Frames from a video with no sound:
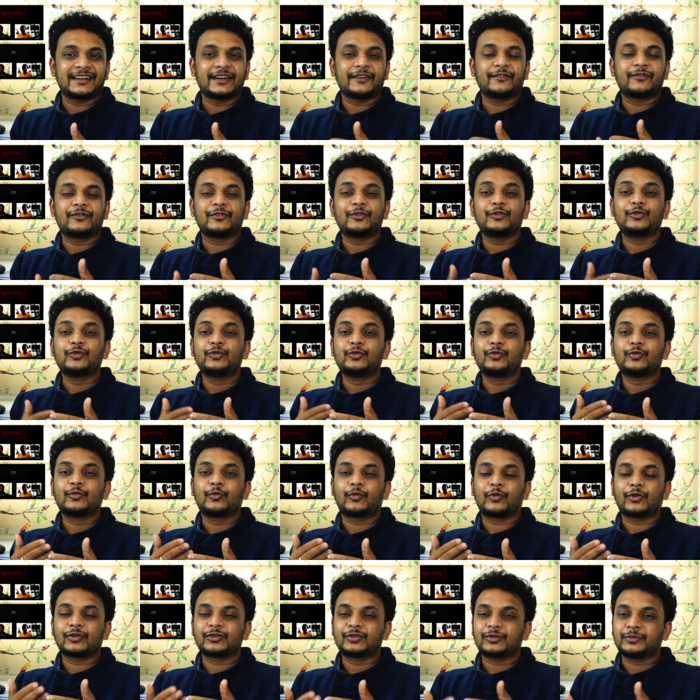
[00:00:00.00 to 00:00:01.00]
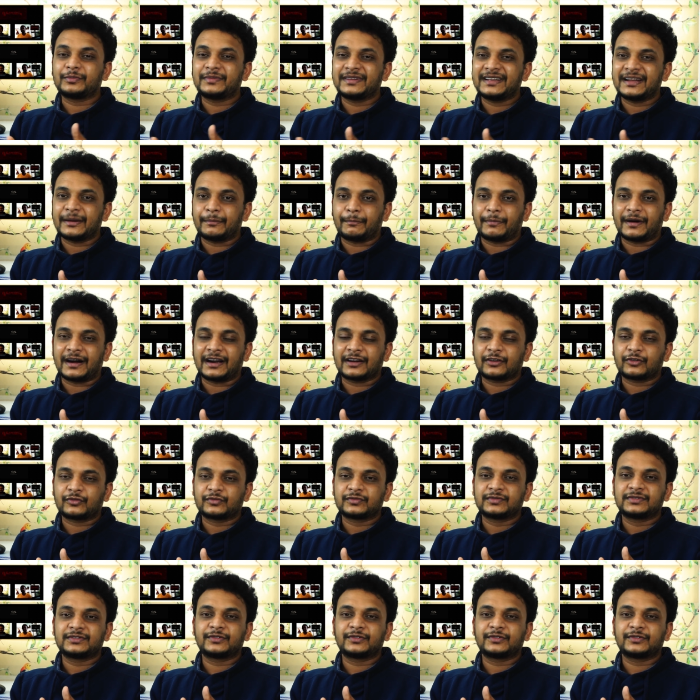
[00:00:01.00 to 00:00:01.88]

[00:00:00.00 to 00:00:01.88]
If you want to be a part of